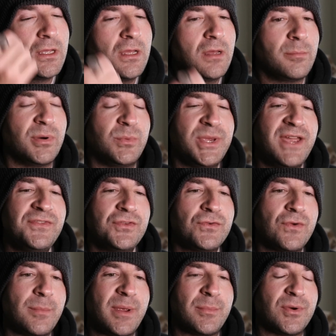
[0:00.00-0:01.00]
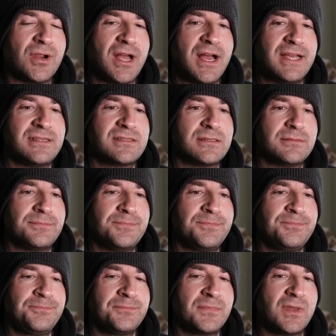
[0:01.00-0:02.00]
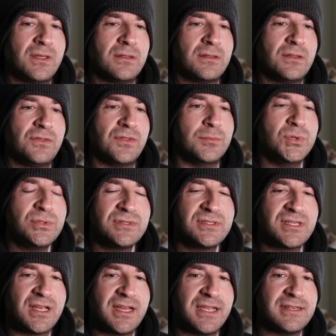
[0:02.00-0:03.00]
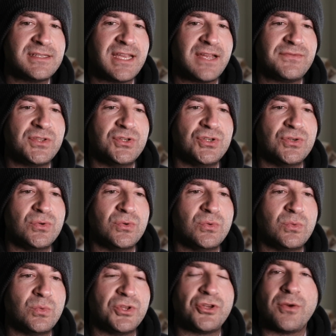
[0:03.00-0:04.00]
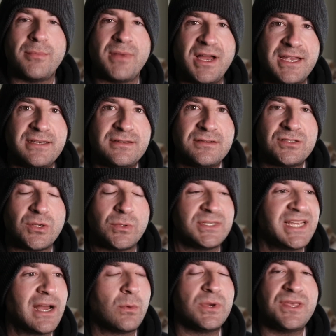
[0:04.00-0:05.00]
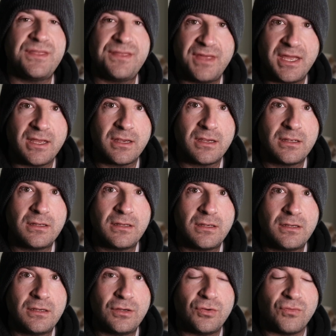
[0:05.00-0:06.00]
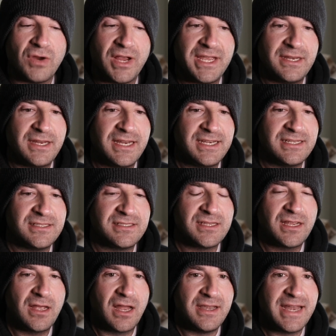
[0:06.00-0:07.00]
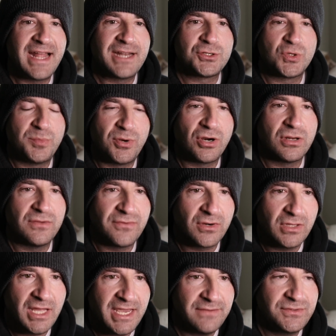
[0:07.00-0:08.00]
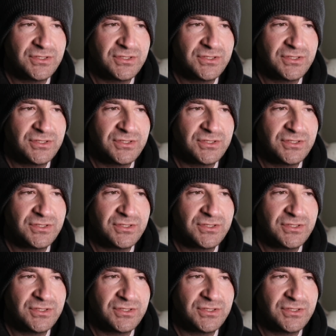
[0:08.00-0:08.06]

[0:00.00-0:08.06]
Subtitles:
But we have to remember, guys, the moon signs have to do with our mind. So it's how we think, right? It is a natural part of our life.